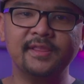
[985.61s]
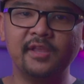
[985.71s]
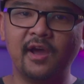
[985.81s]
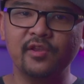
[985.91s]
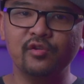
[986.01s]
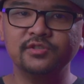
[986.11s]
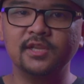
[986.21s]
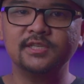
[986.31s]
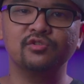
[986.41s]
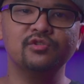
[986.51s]
I thought
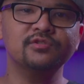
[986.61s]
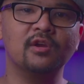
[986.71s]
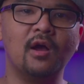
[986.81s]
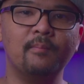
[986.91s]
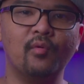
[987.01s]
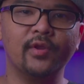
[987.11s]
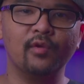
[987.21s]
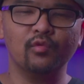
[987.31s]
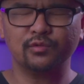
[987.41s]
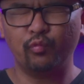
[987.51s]
Userlist user onboarding was